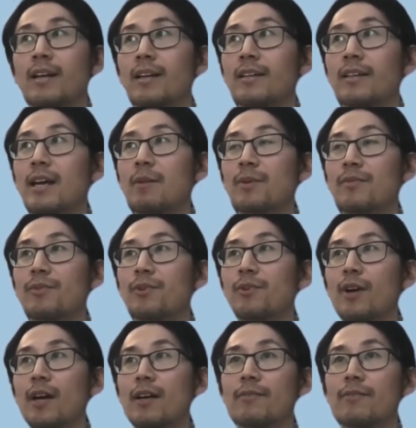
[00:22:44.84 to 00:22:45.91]
Now,
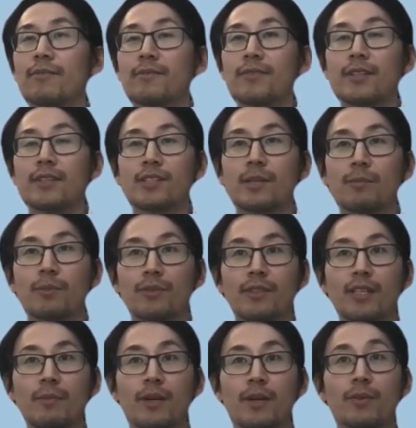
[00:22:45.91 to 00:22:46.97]
before I finish up on the
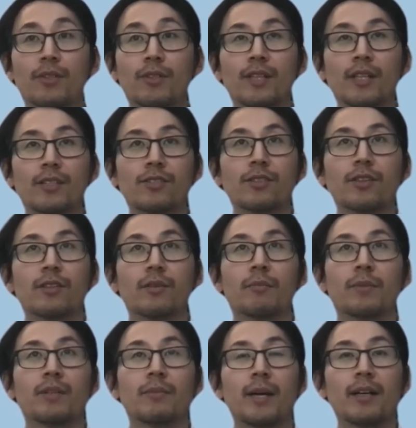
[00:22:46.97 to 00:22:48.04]
demo, I want to touch on a
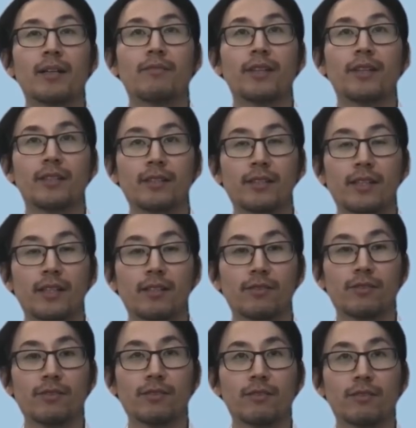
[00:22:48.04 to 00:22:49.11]
bit about event
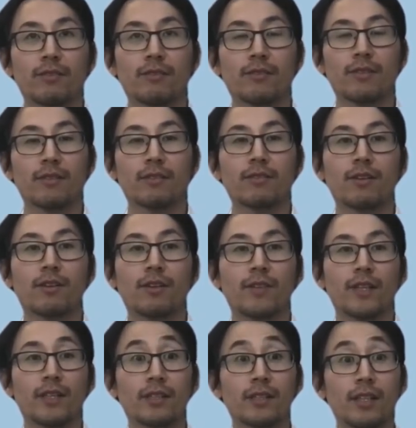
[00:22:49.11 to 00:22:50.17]
intelligence. So
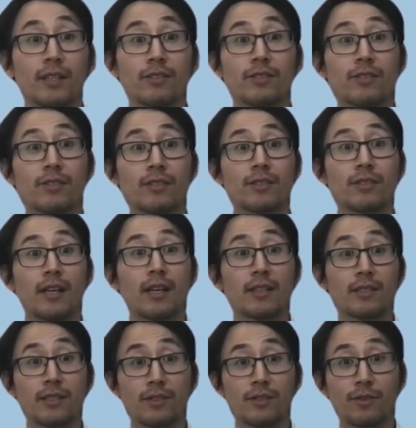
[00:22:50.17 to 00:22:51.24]
event intelligence,
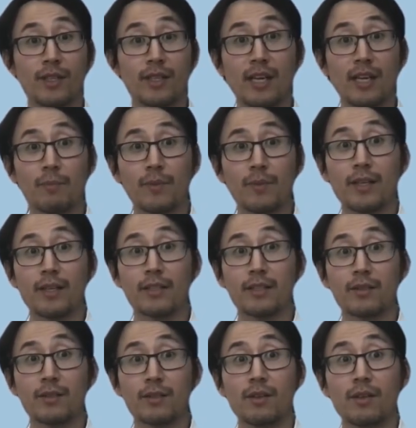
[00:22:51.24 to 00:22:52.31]
just to recap,
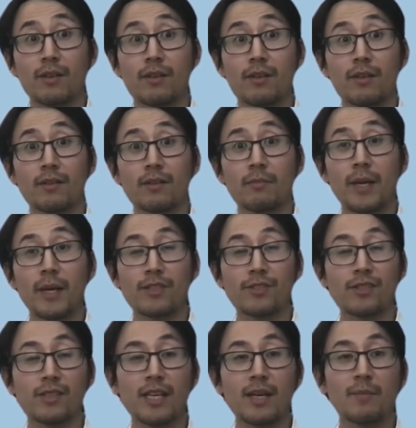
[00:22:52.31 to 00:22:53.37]
is the
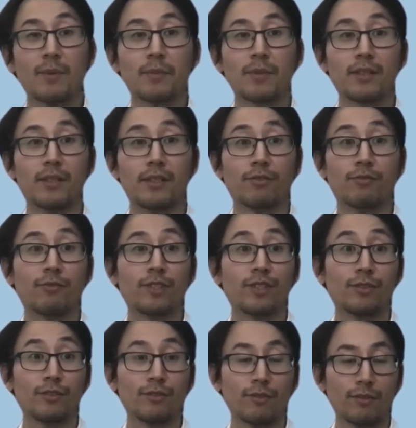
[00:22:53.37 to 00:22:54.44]
PagerDuty's capability to
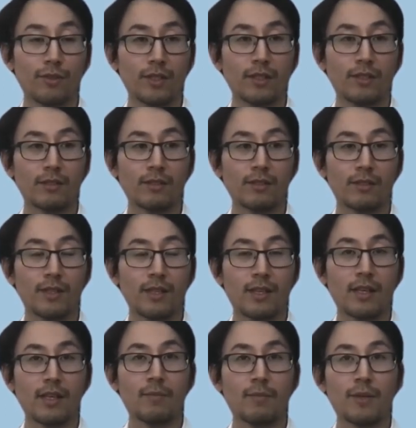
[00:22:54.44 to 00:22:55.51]
reduce noise
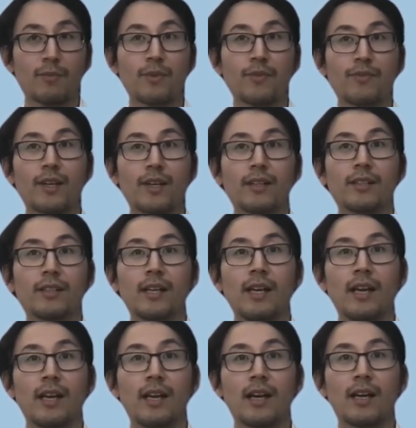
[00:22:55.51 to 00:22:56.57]
and provide
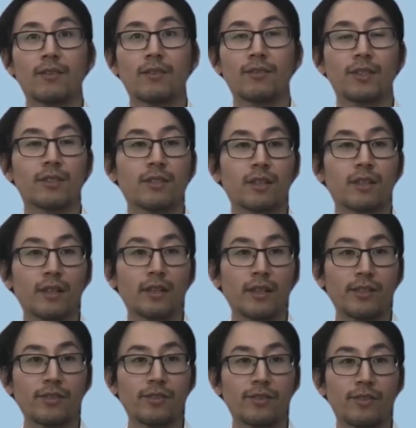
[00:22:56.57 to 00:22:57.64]
a lot of
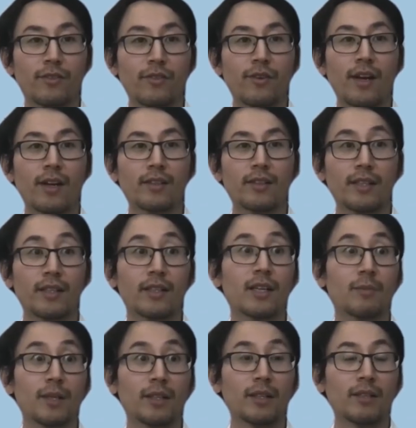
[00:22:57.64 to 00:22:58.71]
consolidation around
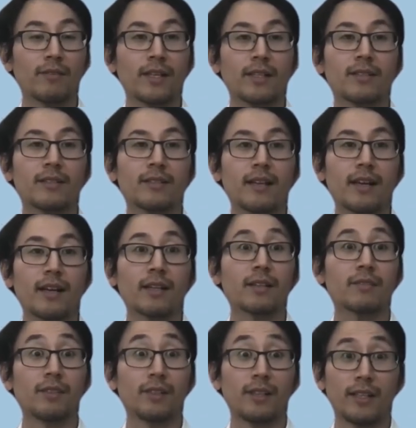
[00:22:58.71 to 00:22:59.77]
incoming events that are
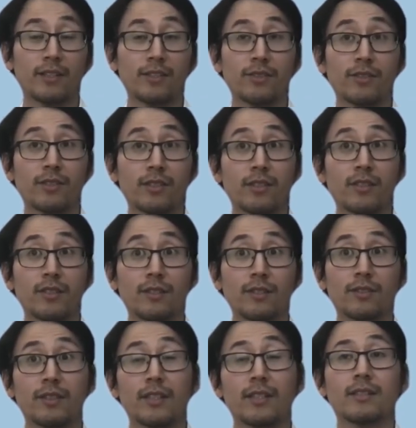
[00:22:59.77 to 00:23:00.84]
related to a
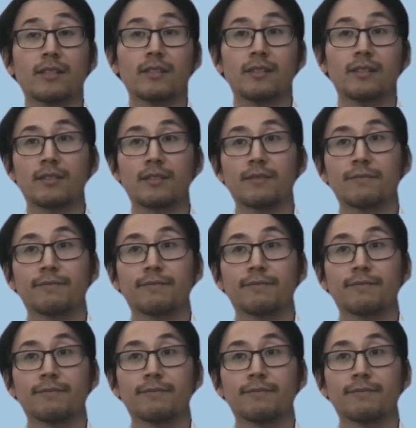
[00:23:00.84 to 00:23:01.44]
single incident.